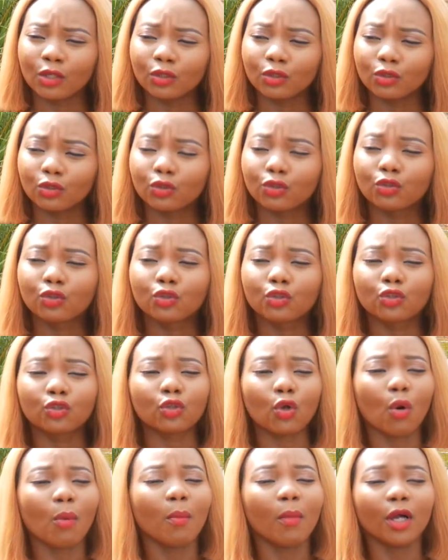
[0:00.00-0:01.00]

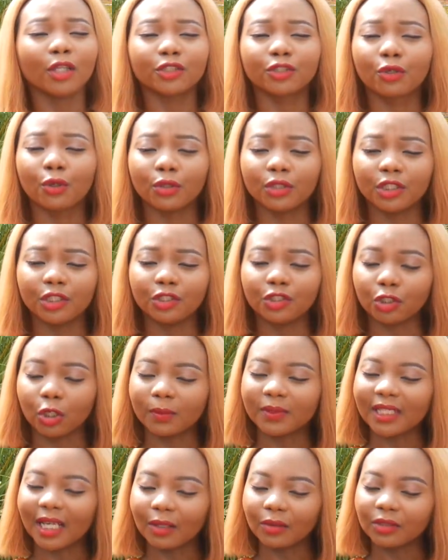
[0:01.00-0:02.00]
so much coding
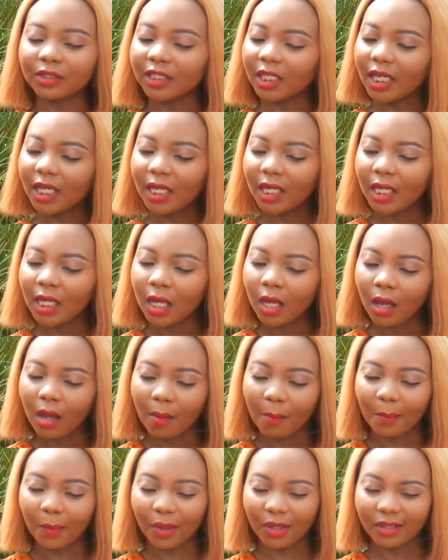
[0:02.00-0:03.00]
jobs out there,
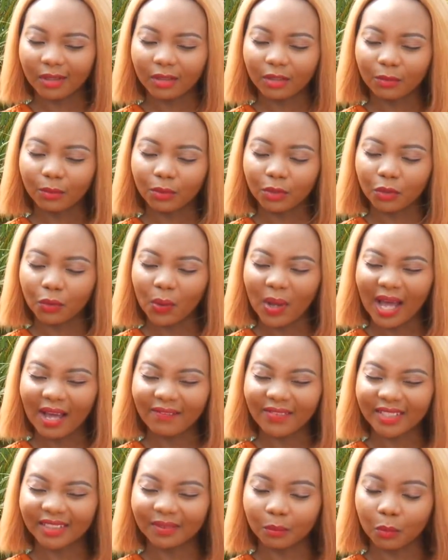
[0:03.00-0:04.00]
but we don't
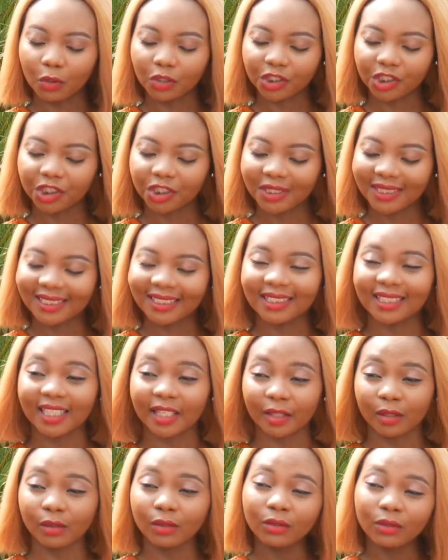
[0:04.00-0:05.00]
have as much
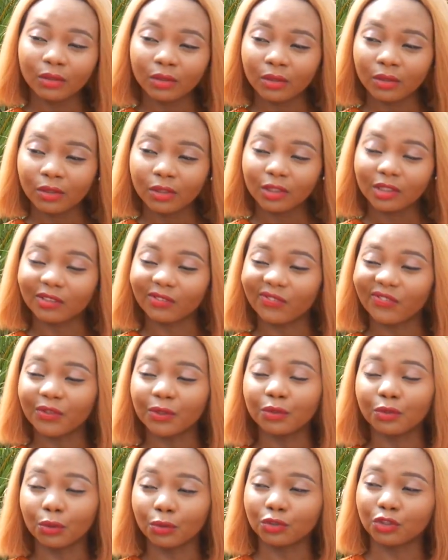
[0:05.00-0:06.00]
skill to
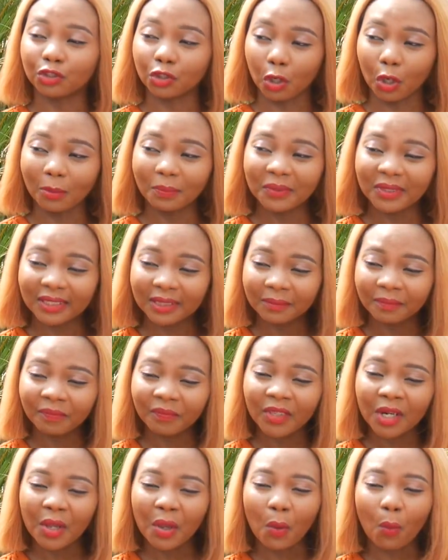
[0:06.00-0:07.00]
fill those jobs,
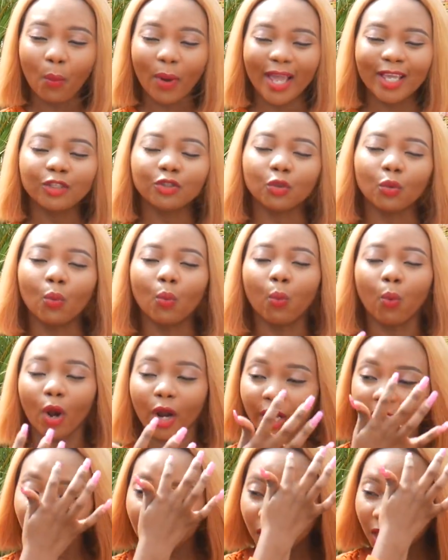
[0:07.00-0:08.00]
when you
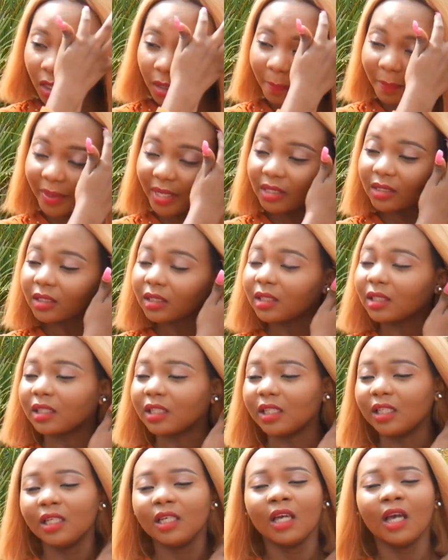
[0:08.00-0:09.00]
work,
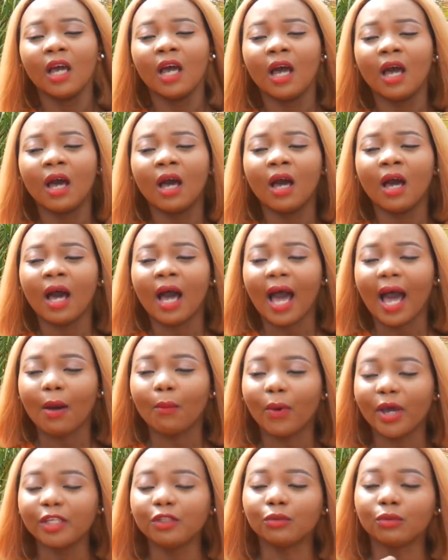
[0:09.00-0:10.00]
basically,
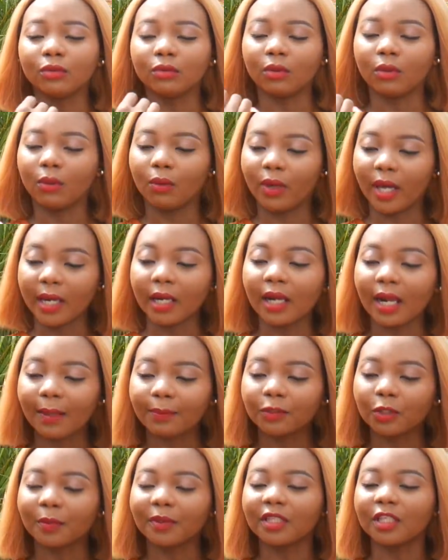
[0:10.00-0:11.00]
when you get a
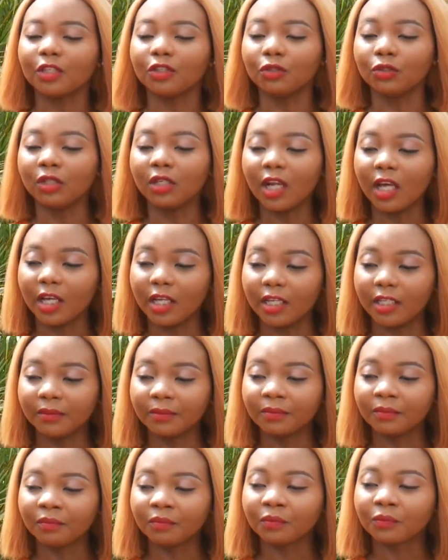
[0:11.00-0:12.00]
laptop and then you
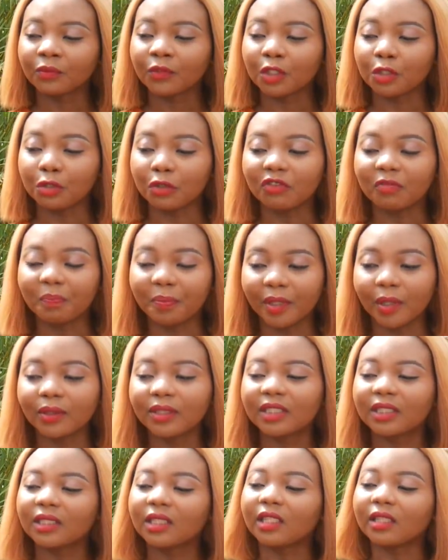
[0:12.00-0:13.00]
learn, you've
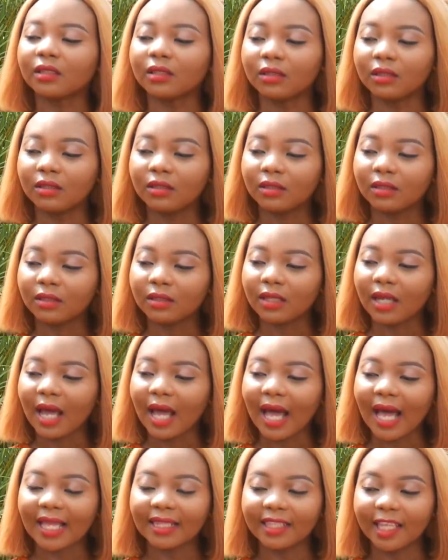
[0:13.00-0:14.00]
built skill
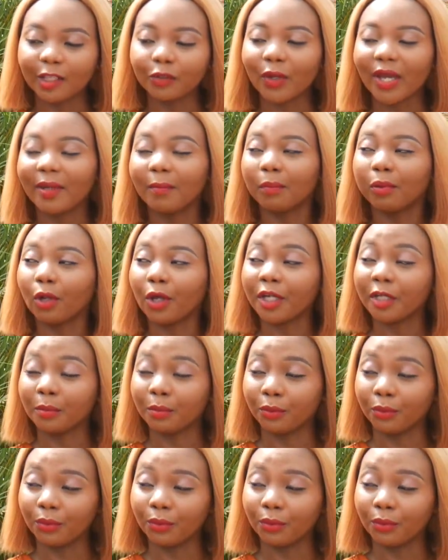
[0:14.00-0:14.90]
and then you are employable.